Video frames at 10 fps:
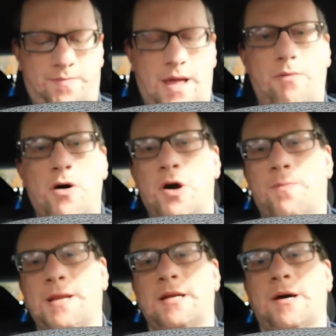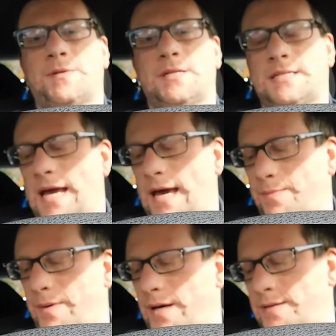I won't open it up just
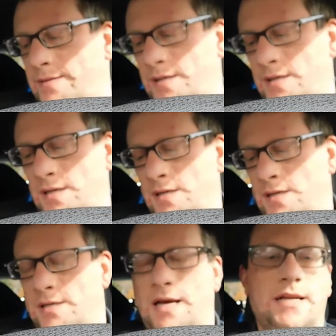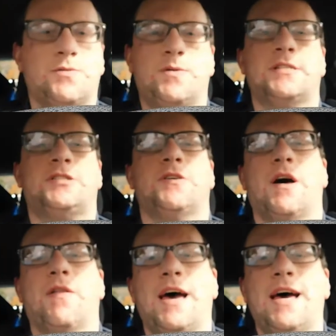yet, but I just wanted to show
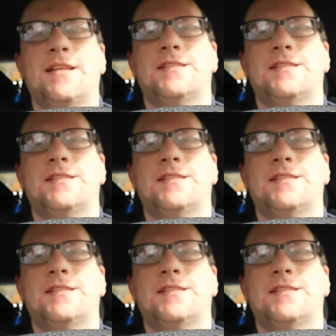y'all that.